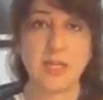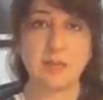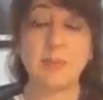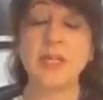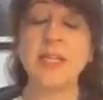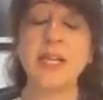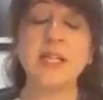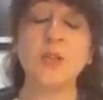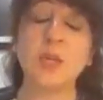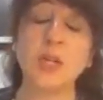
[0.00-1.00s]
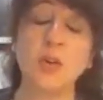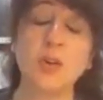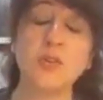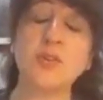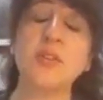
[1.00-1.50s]
but then you can
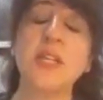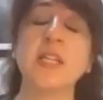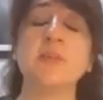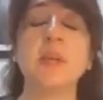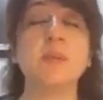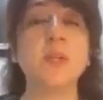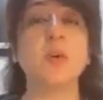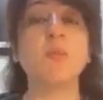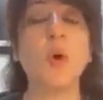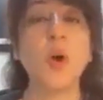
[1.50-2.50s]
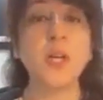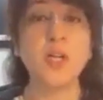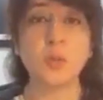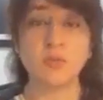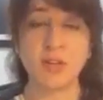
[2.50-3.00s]
also see that maybe you're born
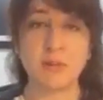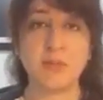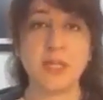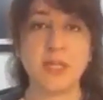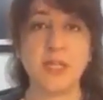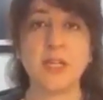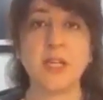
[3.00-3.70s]
into a family